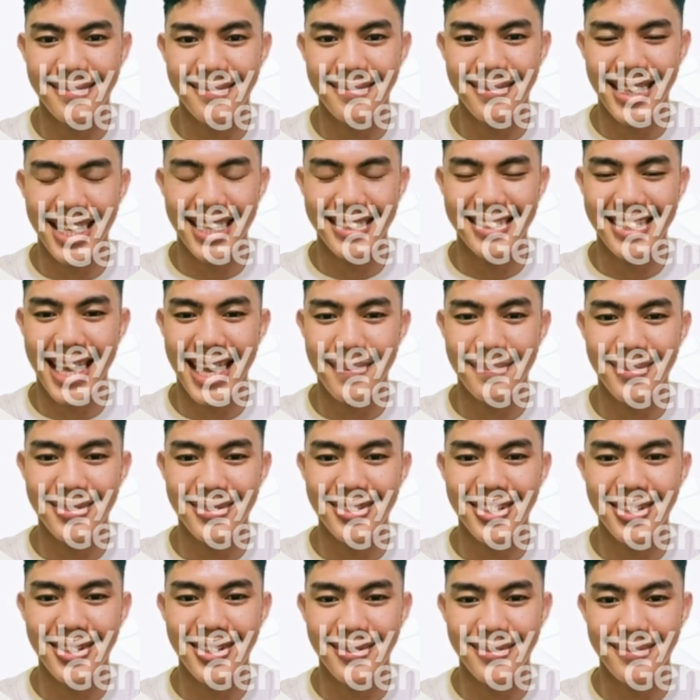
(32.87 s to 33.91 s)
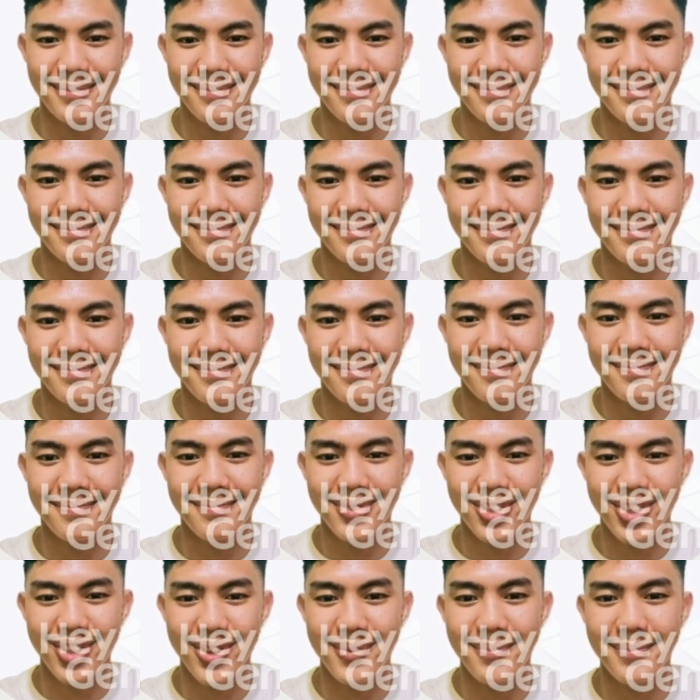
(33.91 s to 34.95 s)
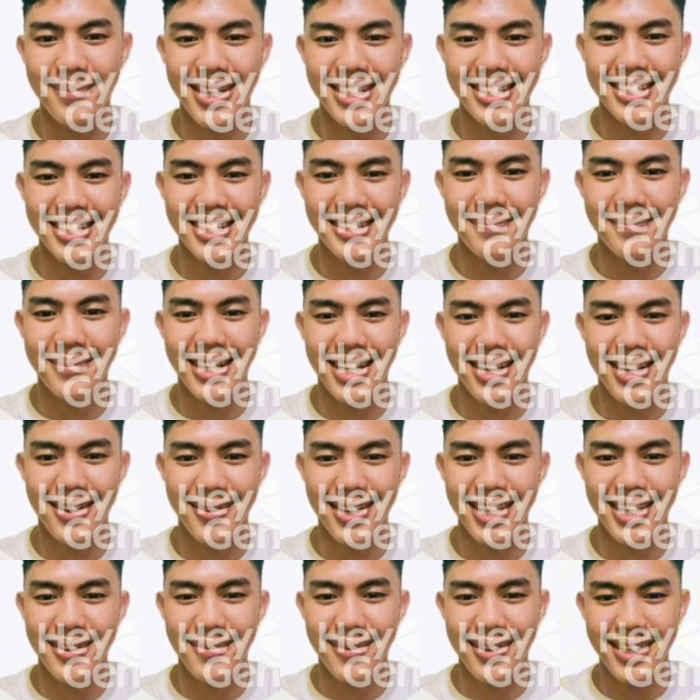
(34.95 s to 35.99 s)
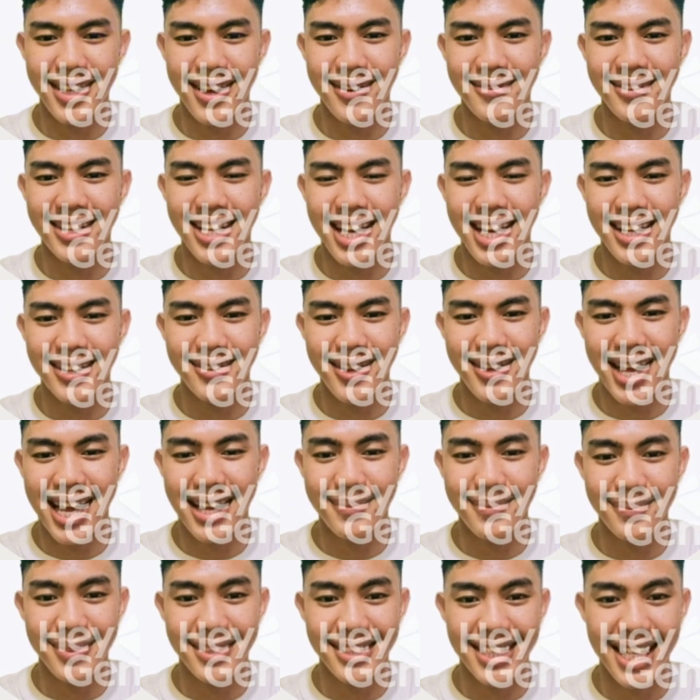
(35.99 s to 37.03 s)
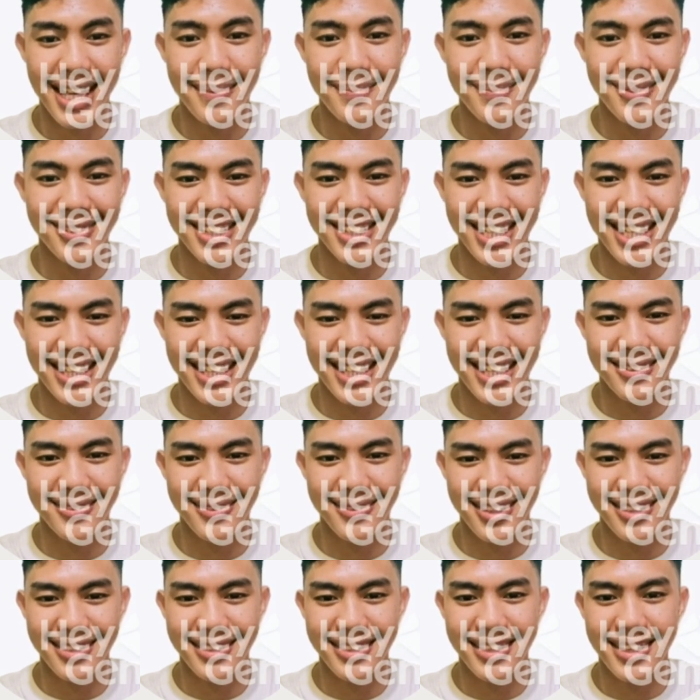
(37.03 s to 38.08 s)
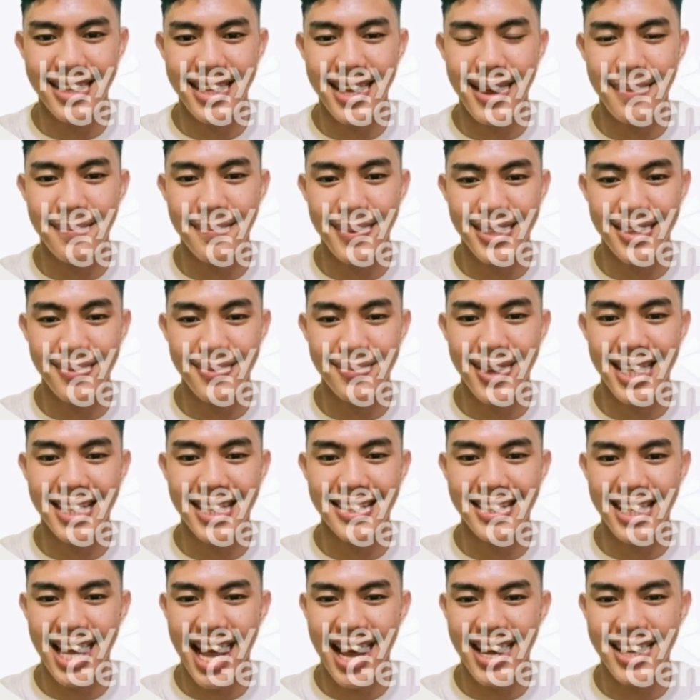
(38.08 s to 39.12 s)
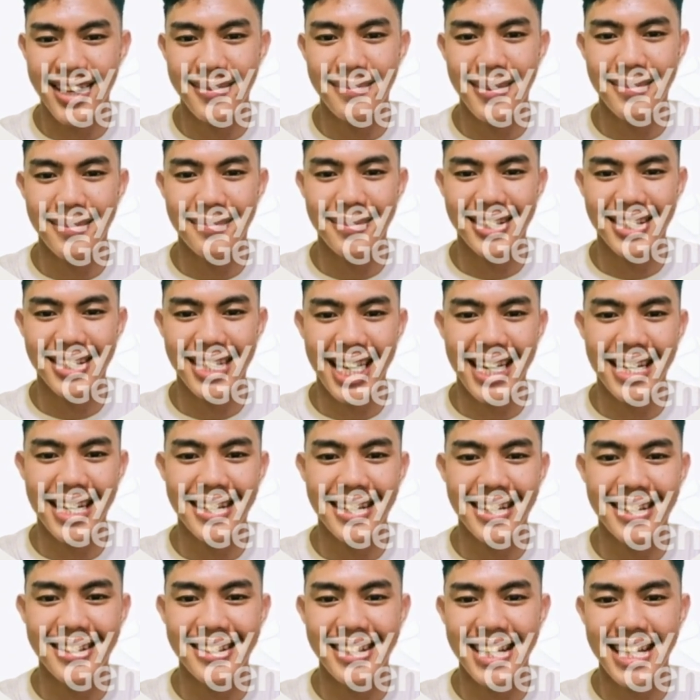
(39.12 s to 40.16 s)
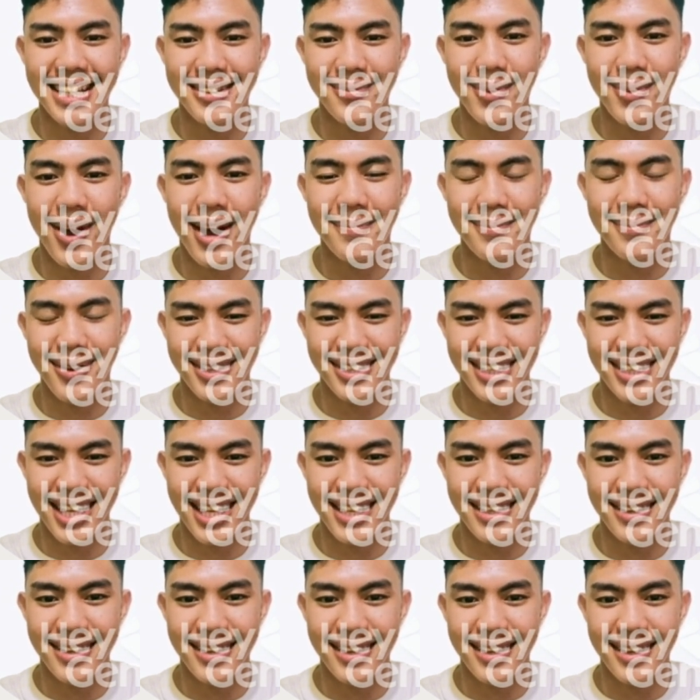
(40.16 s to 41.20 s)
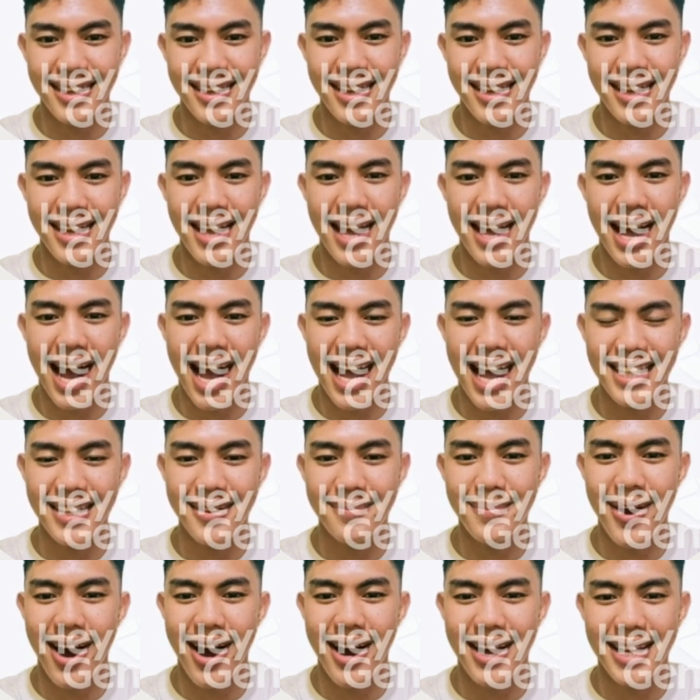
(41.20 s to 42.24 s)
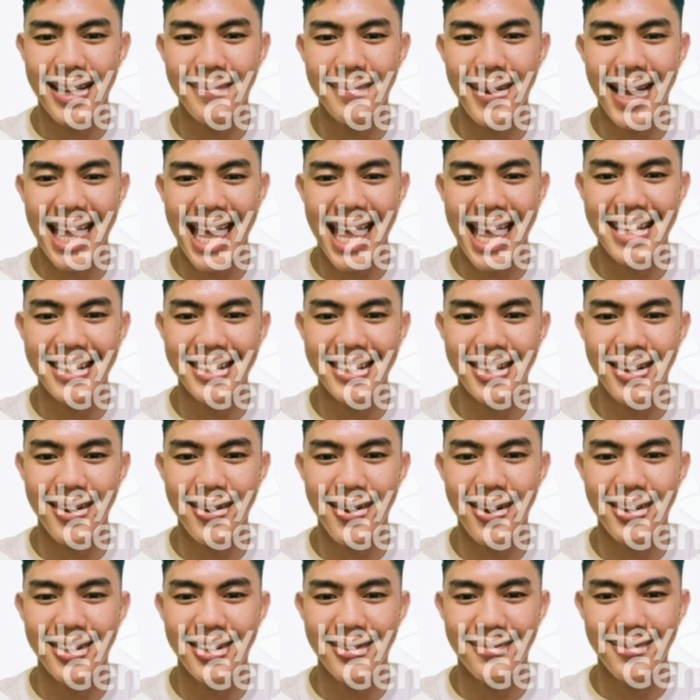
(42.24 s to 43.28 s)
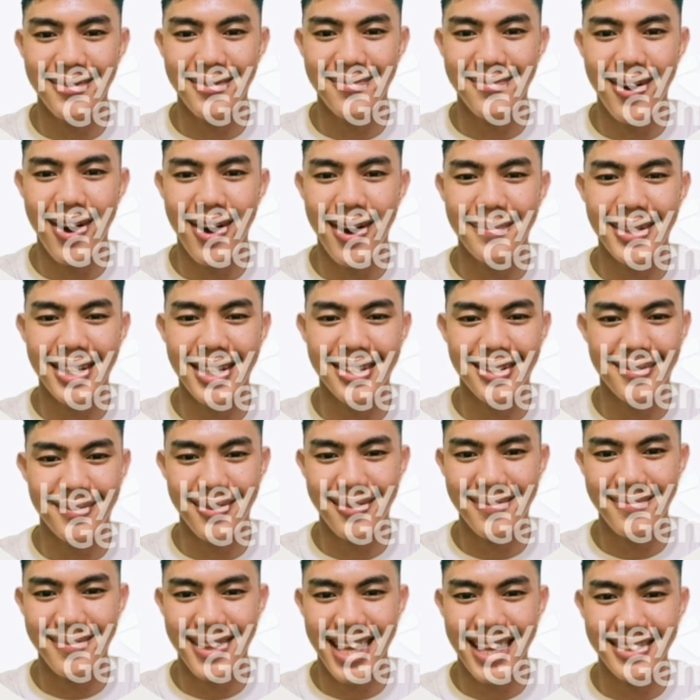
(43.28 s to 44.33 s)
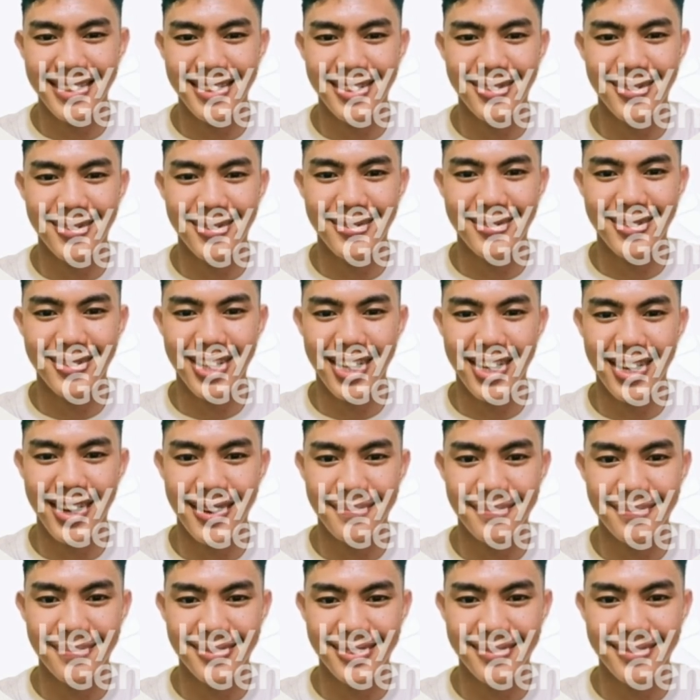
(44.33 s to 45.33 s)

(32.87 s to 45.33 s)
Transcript: Example 2. Two businessmen agree to a loan contract with 10% interest, but the written document mistakenly says 1%. Either party may ask the court to reform it to reflect the true terms.